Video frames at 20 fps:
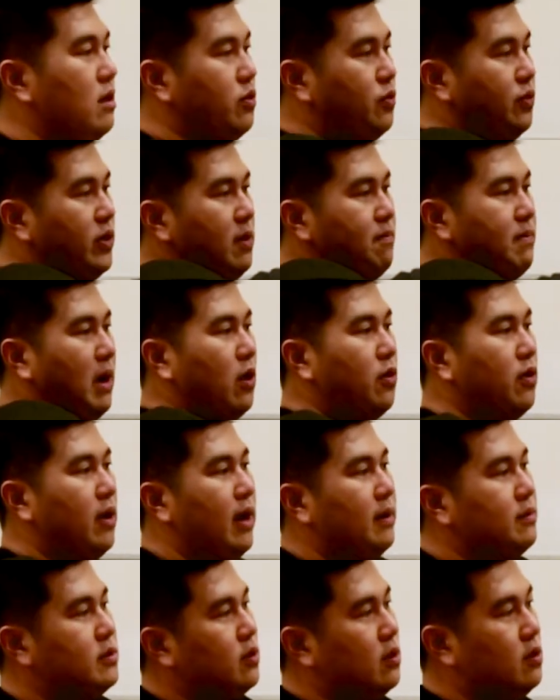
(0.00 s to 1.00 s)
juggling my
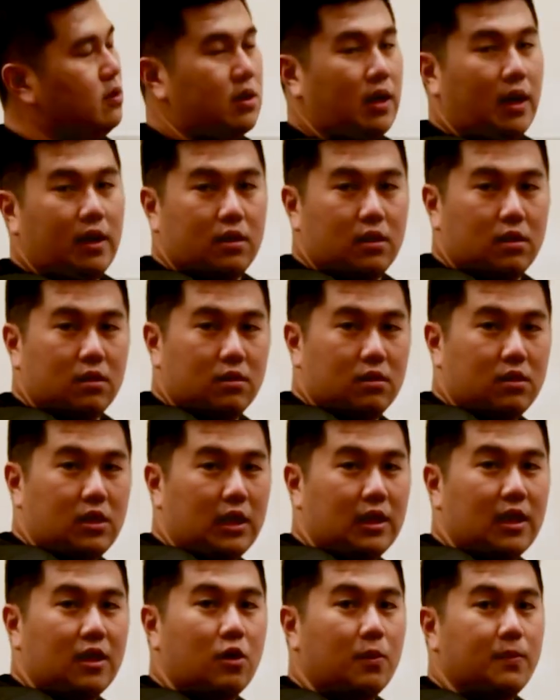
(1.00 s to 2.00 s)
full-time work as well as
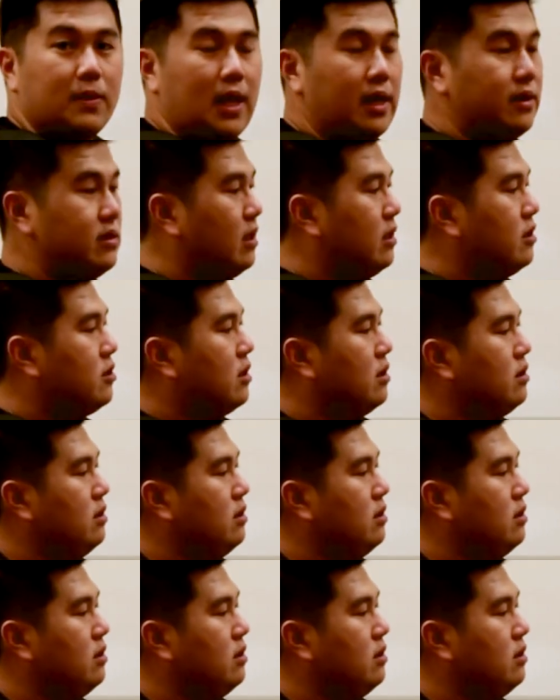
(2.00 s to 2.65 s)
part-time studies.